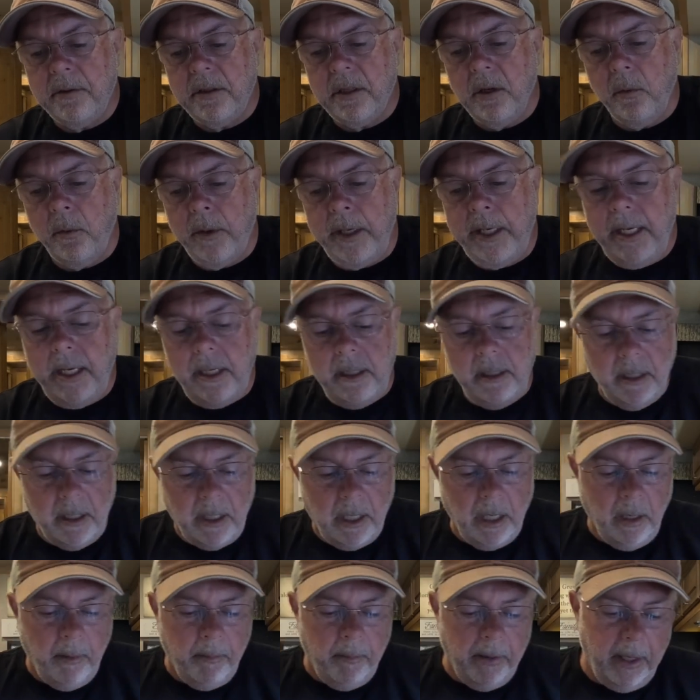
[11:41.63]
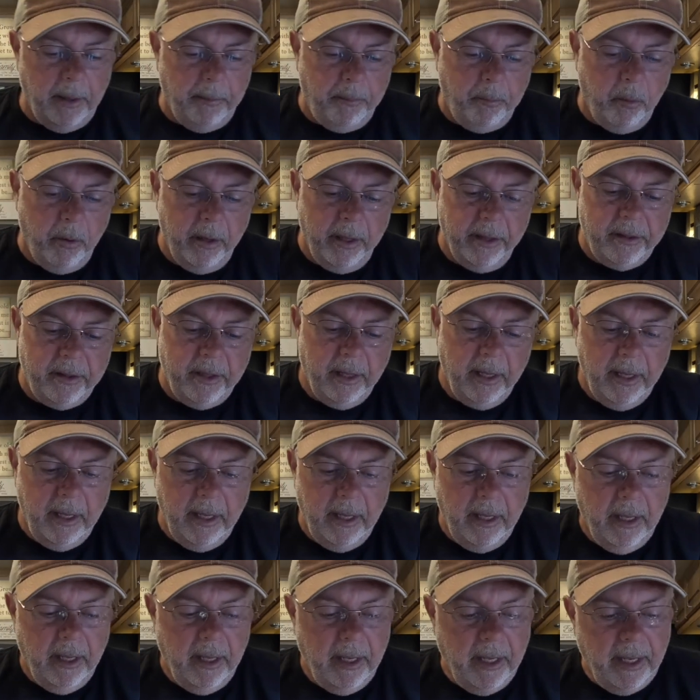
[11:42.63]
So we need to come up with
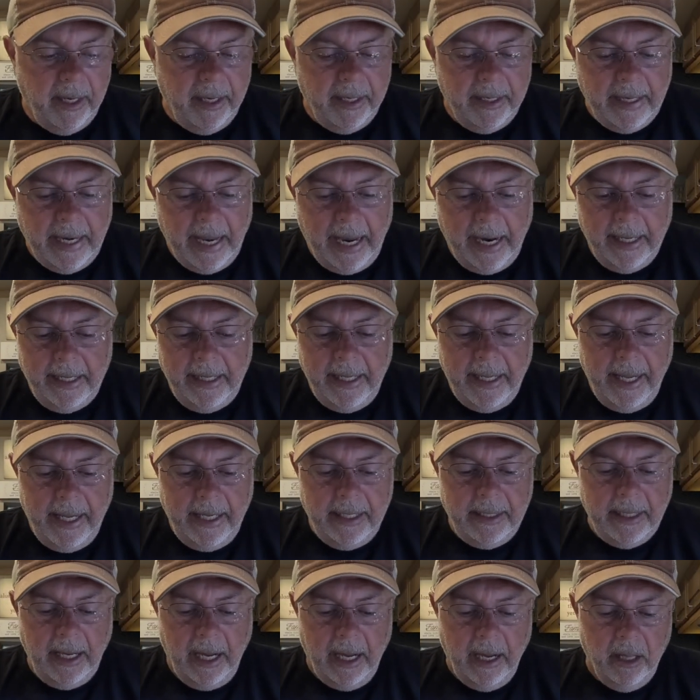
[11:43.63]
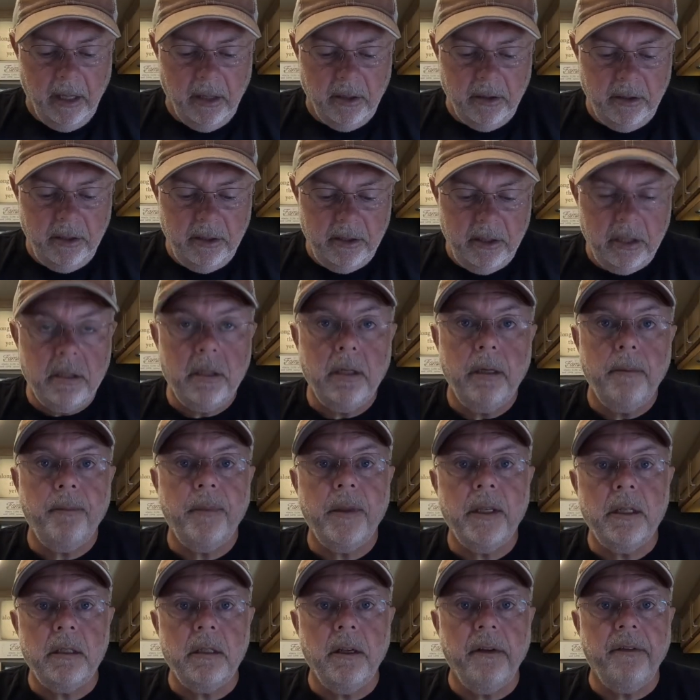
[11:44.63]
$98
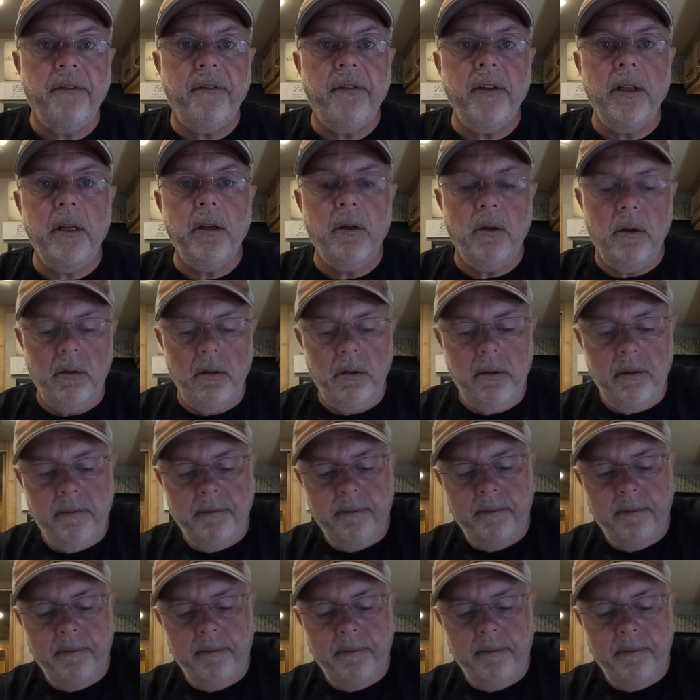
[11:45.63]
to fill